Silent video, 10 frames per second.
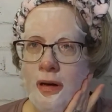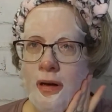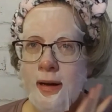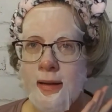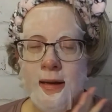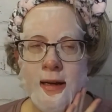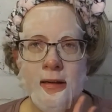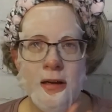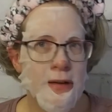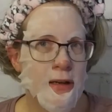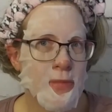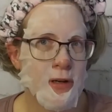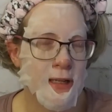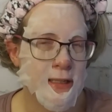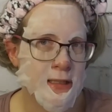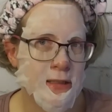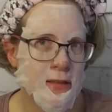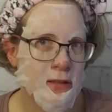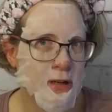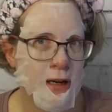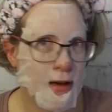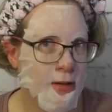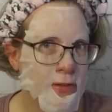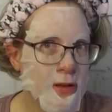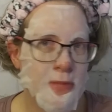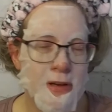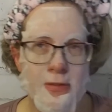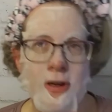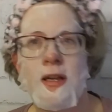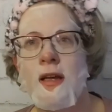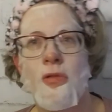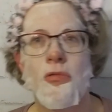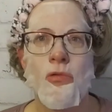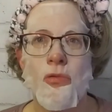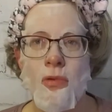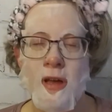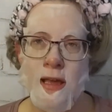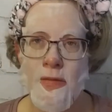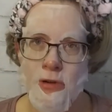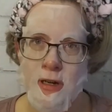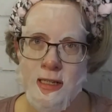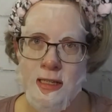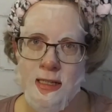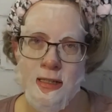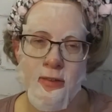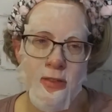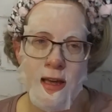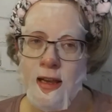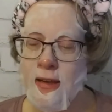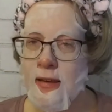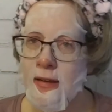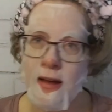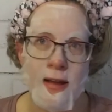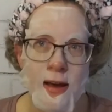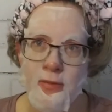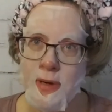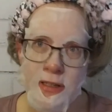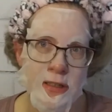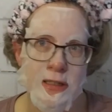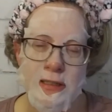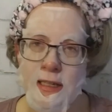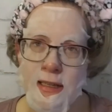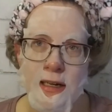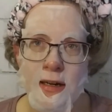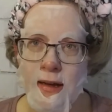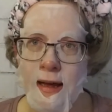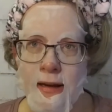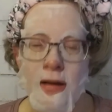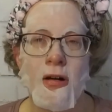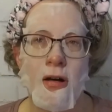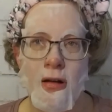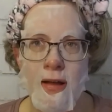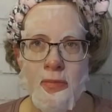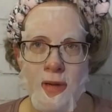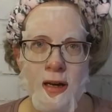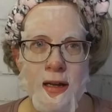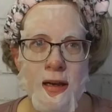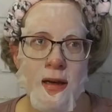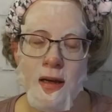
online going to Burlington's who have been finding way more Disney stuff. They did not have much Disney there at all in mine.